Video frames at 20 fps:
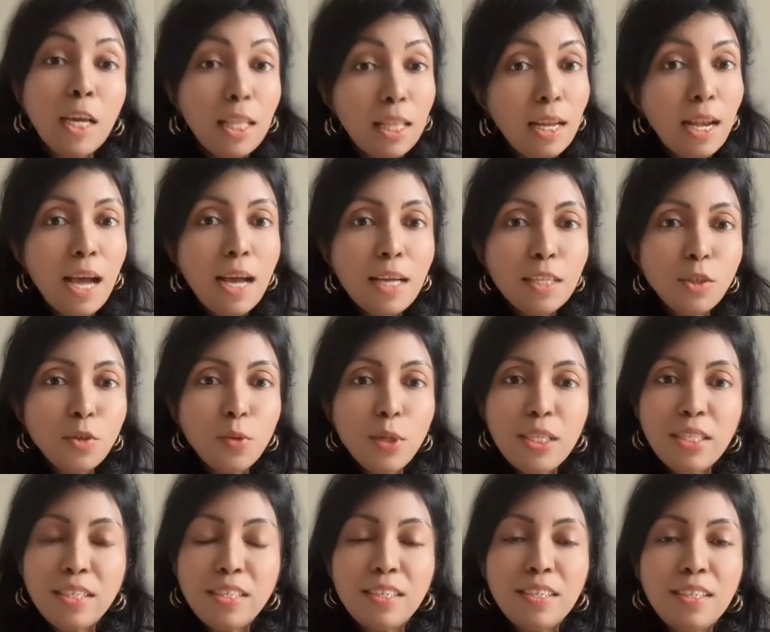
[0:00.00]
The last
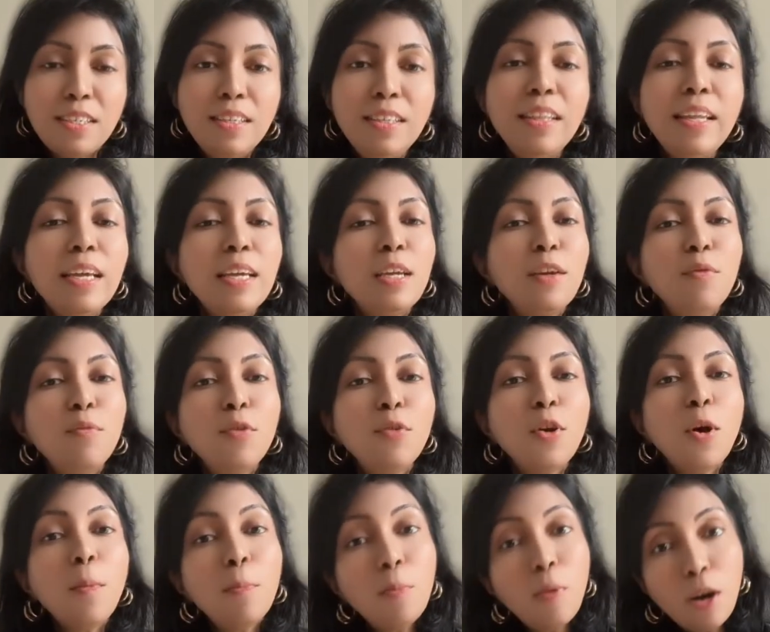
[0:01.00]
question, they give you
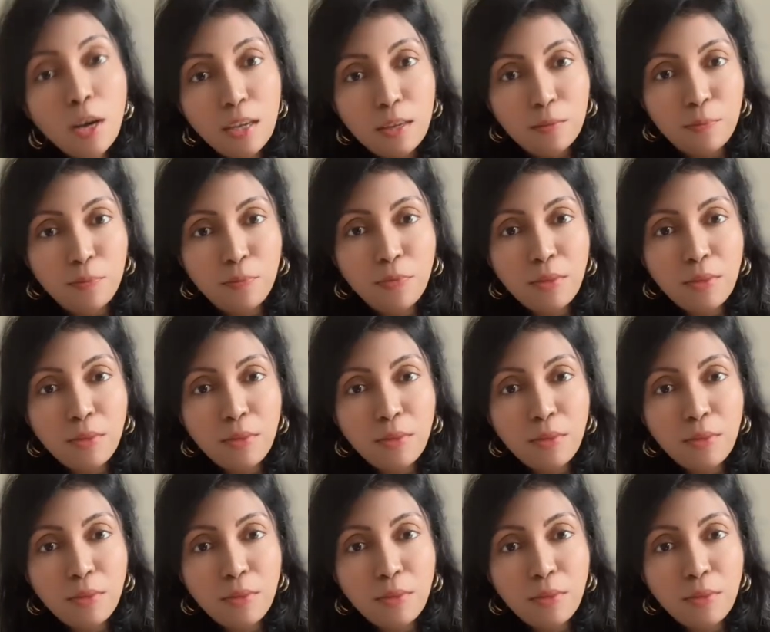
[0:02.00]
a poem.